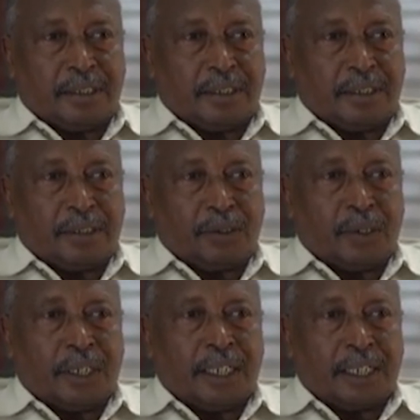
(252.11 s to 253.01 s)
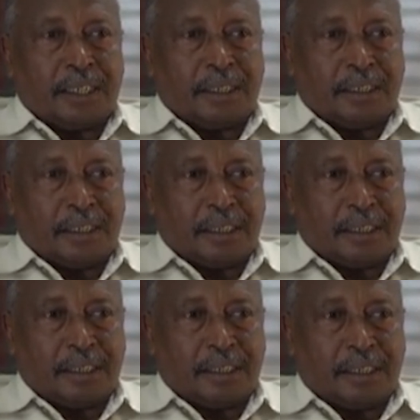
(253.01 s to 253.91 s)
is equivalent to
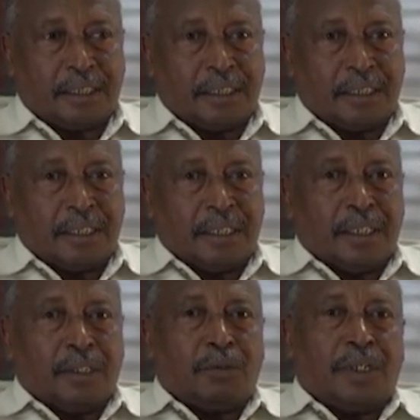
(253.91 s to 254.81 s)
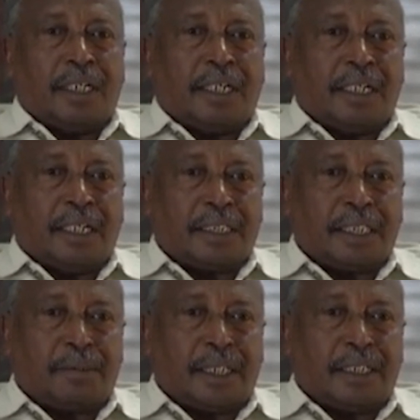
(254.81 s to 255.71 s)
hundreds of thousands of
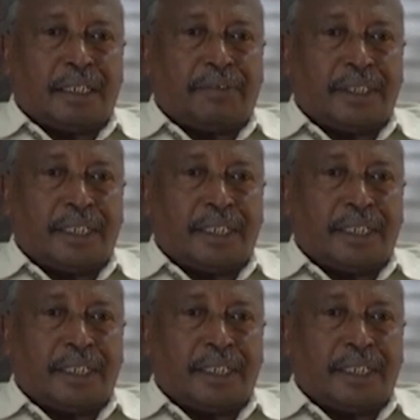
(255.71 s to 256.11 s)
dollars,